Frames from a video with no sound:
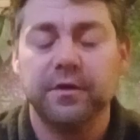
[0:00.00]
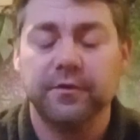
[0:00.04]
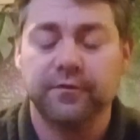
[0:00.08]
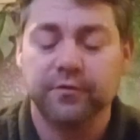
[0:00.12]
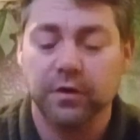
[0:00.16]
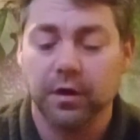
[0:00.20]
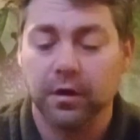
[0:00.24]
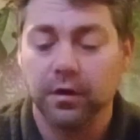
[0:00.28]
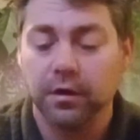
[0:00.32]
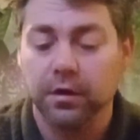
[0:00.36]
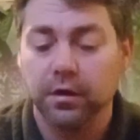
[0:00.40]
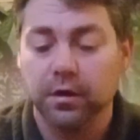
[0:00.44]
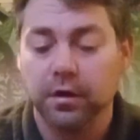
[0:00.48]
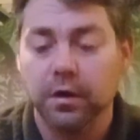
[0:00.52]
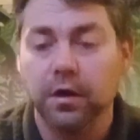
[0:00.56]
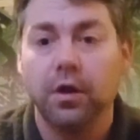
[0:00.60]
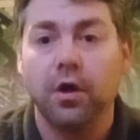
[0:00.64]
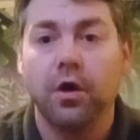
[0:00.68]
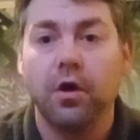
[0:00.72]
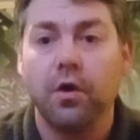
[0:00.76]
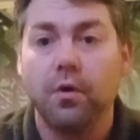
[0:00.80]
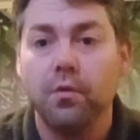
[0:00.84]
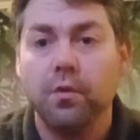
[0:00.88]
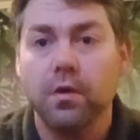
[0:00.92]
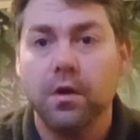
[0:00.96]
it. You've got
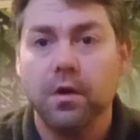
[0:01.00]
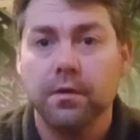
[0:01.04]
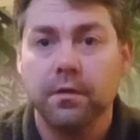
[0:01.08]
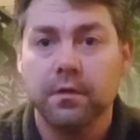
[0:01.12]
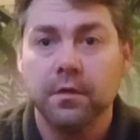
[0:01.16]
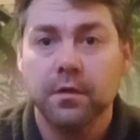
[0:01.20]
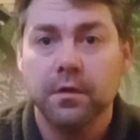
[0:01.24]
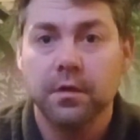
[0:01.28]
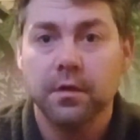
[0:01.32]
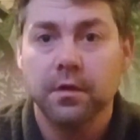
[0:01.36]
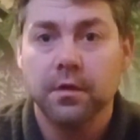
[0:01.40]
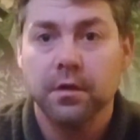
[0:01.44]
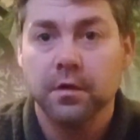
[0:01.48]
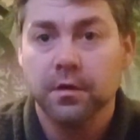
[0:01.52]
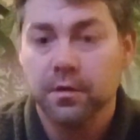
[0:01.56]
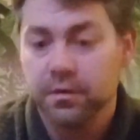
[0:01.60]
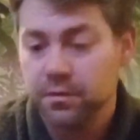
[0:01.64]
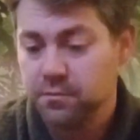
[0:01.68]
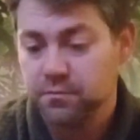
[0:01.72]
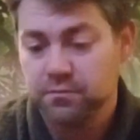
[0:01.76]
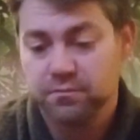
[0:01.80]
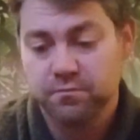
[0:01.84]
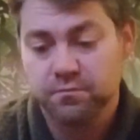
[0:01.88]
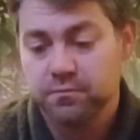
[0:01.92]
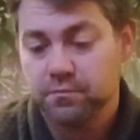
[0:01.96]
low,
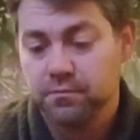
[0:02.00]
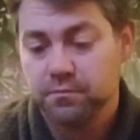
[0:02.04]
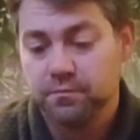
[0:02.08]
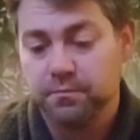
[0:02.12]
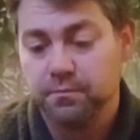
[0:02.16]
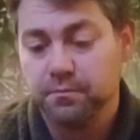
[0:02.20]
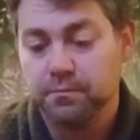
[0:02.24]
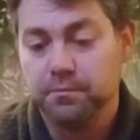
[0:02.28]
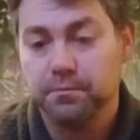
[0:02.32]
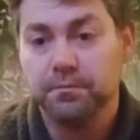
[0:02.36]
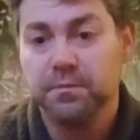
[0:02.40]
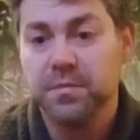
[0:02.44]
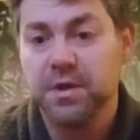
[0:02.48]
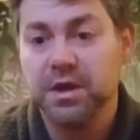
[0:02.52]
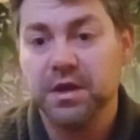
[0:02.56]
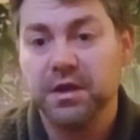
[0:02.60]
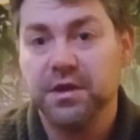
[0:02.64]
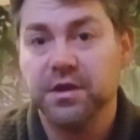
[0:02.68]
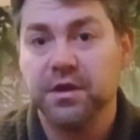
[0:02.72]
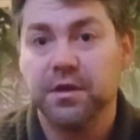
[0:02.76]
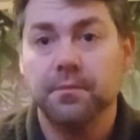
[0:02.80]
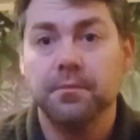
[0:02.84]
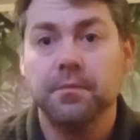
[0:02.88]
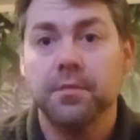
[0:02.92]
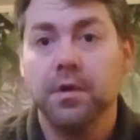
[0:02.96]

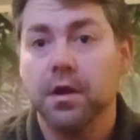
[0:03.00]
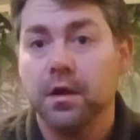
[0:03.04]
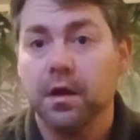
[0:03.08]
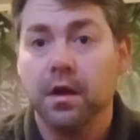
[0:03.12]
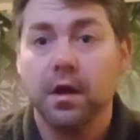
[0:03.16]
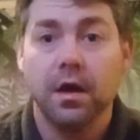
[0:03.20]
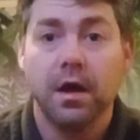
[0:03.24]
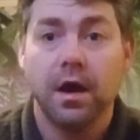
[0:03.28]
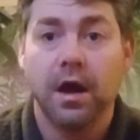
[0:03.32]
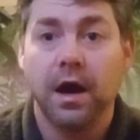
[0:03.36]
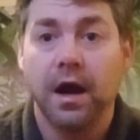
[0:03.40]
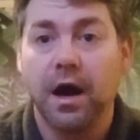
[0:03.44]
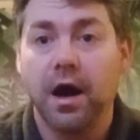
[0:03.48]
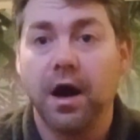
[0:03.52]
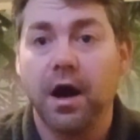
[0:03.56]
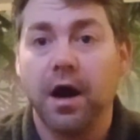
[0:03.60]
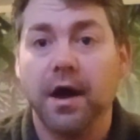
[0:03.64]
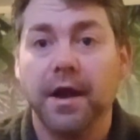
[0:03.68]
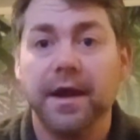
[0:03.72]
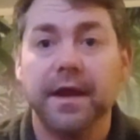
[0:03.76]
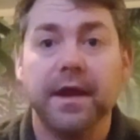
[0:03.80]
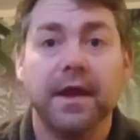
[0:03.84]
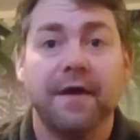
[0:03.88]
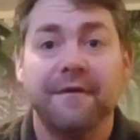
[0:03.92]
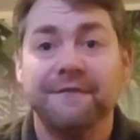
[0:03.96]
medium,
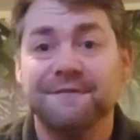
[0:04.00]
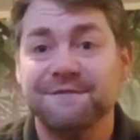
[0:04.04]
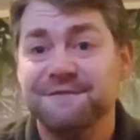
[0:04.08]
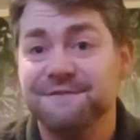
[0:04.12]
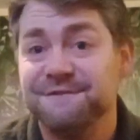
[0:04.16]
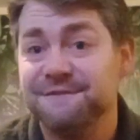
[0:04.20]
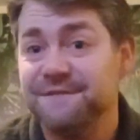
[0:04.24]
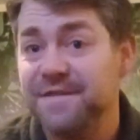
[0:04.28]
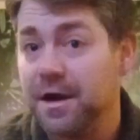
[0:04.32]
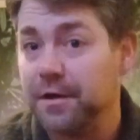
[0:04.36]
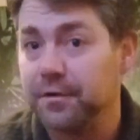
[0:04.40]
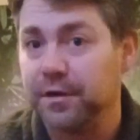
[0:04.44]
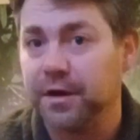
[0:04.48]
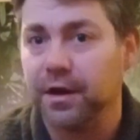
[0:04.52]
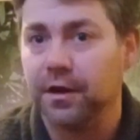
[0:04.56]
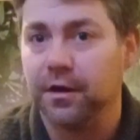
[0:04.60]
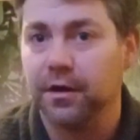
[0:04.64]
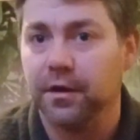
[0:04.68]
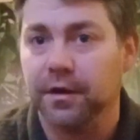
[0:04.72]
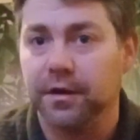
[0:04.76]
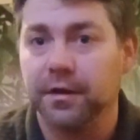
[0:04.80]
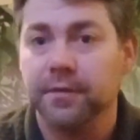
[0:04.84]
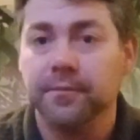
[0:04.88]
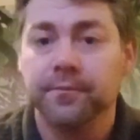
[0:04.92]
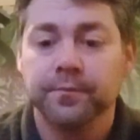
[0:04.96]
high, and very
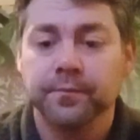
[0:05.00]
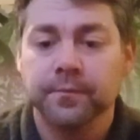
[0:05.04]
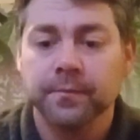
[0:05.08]
high.